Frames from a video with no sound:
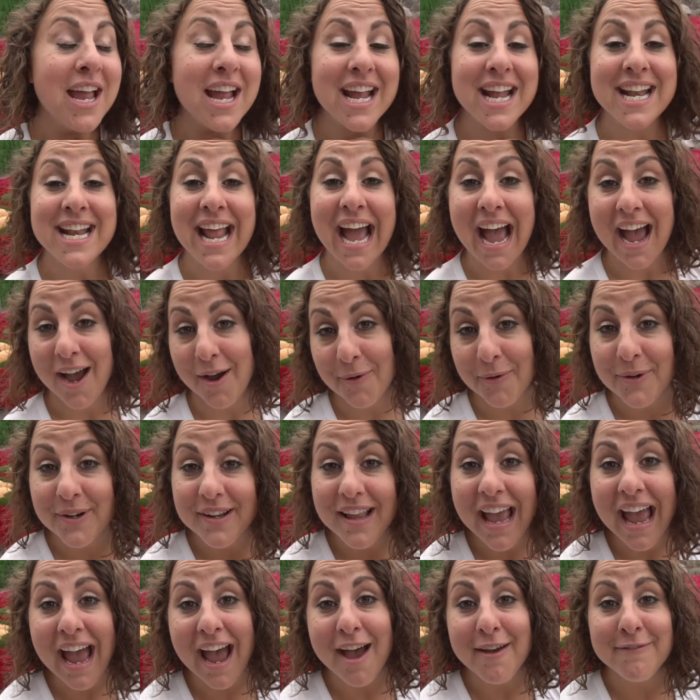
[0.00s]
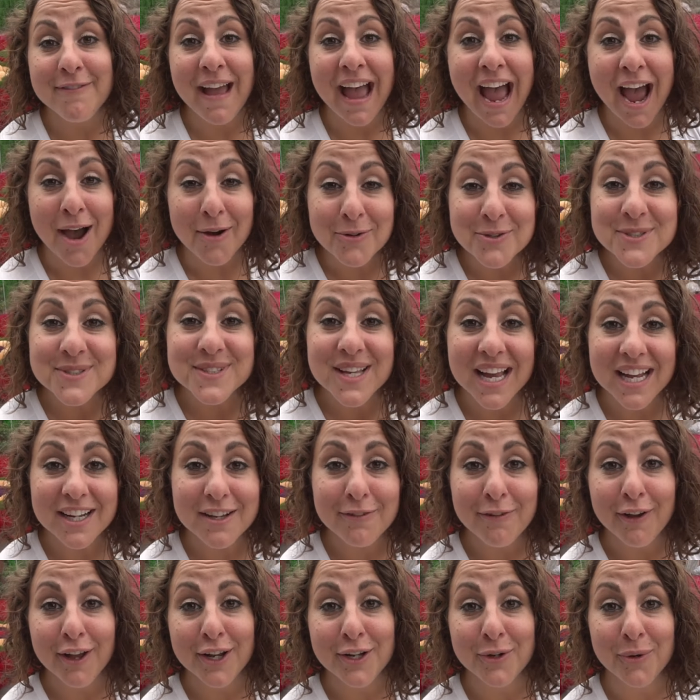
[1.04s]
an hour and a half outside
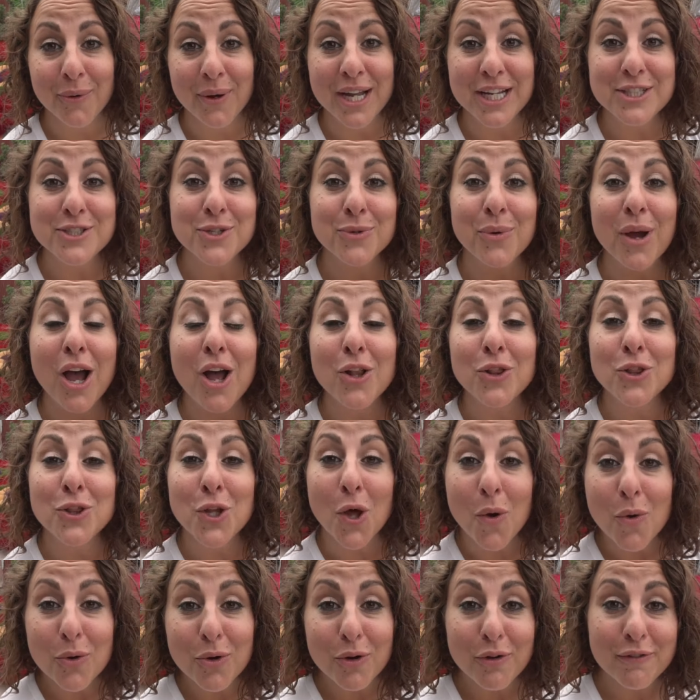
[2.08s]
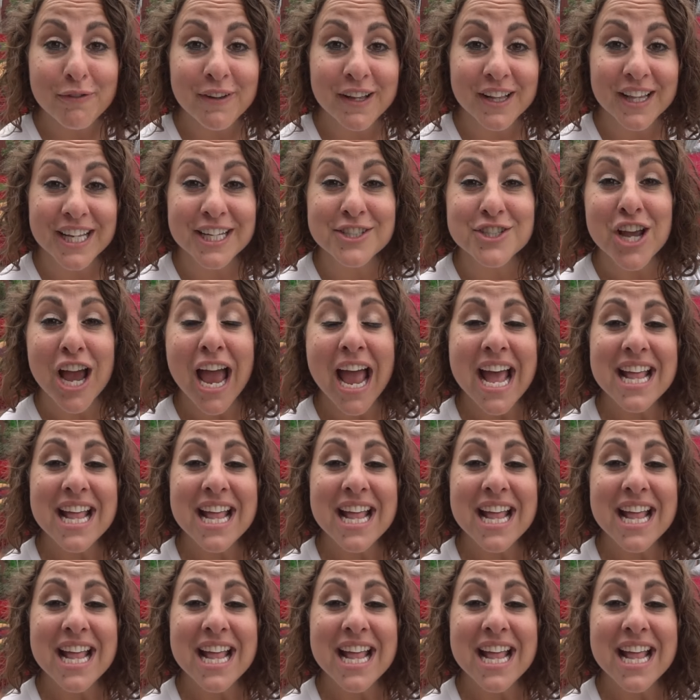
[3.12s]
of Hanoi to a local village